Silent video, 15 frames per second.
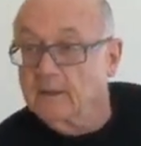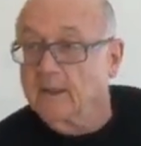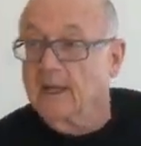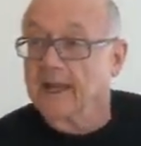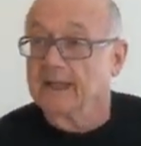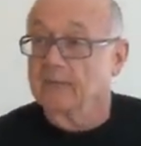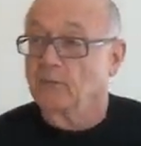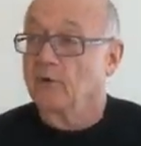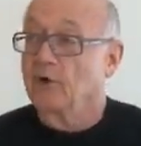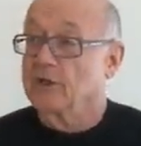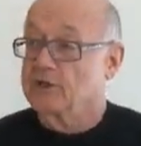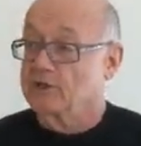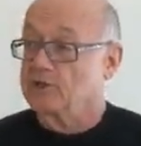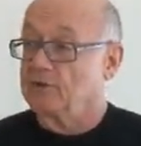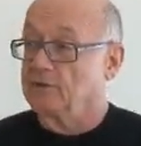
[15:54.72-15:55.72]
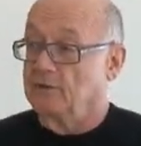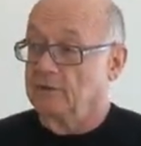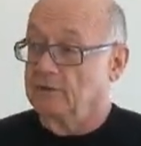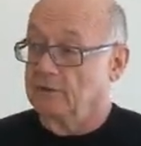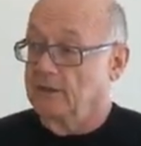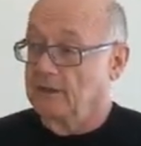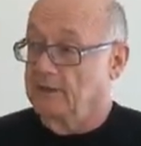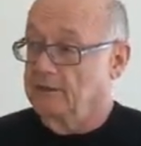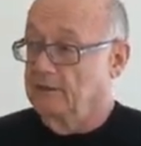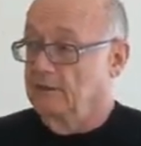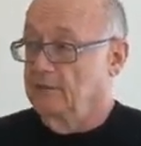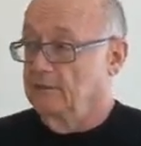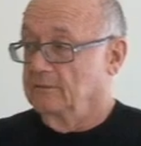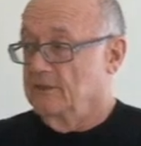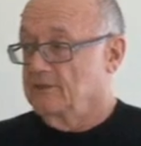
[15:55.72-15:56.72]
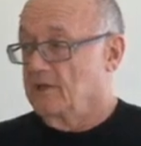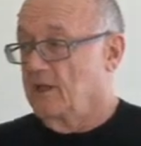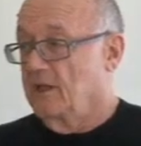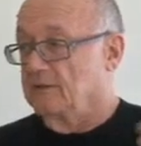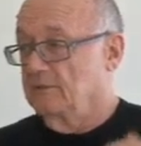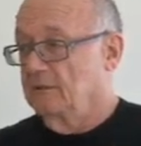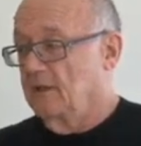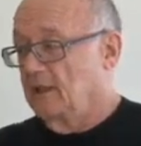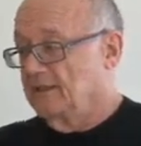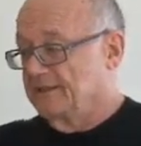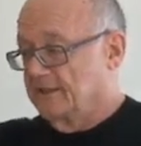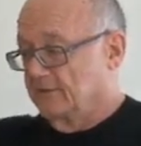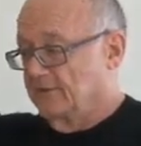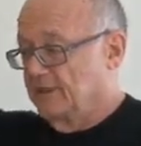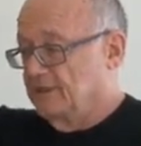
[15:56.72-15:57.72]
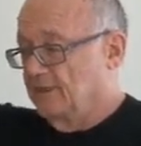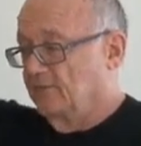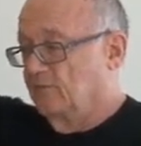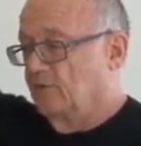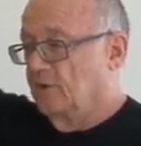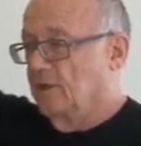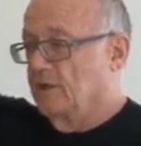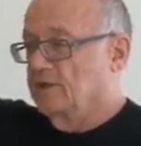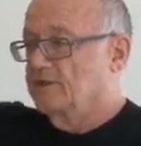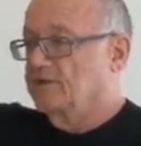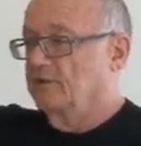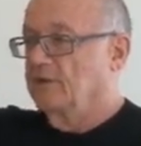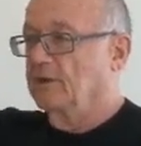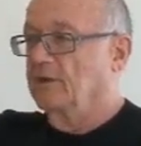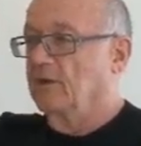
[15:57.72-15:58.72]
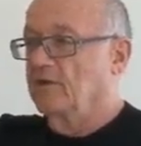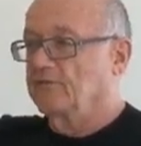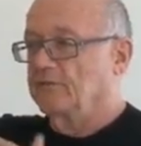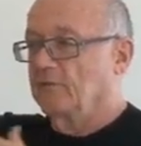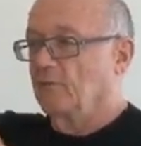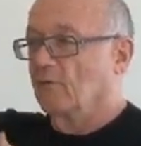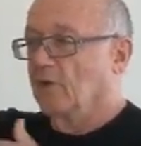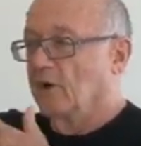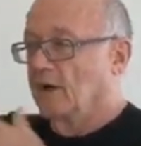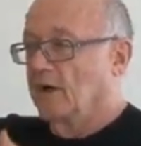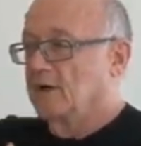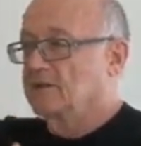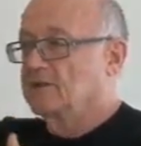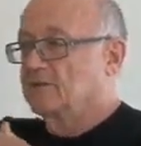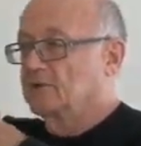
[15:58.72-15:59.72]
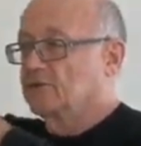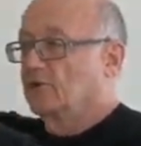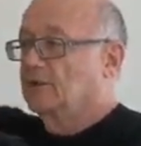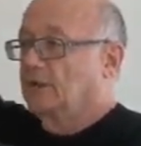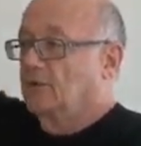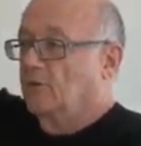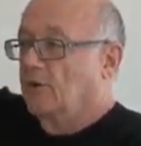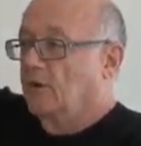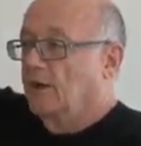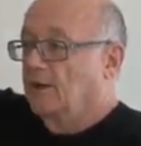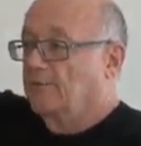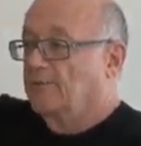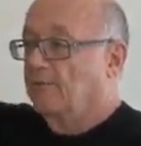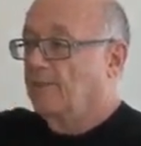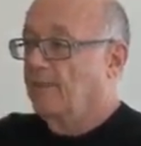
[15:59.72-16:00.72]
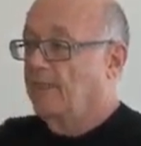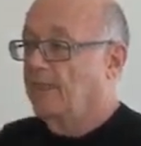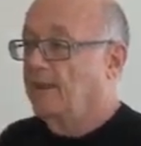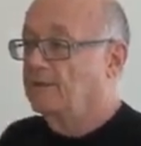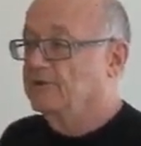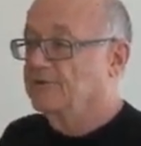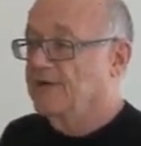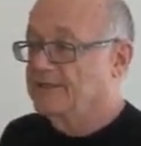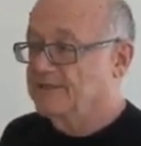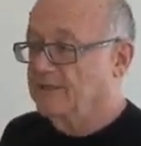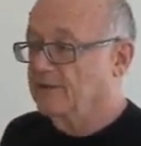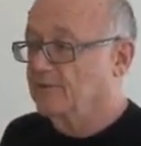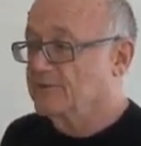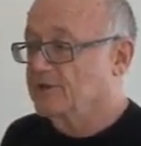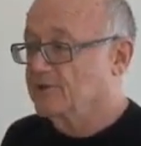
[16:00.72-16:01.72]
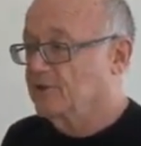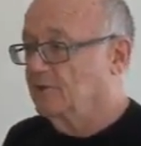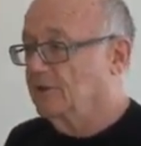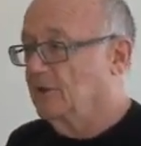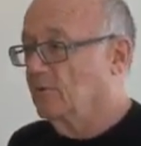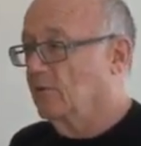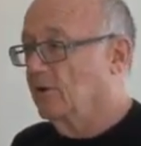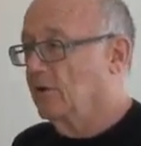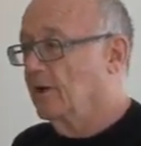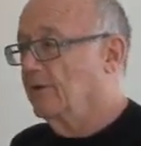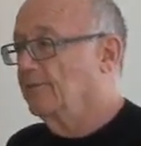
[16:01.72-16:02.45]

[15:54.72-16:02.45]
And war too, there's all degrees of war. So you can go from war to total war. Dresden was total war.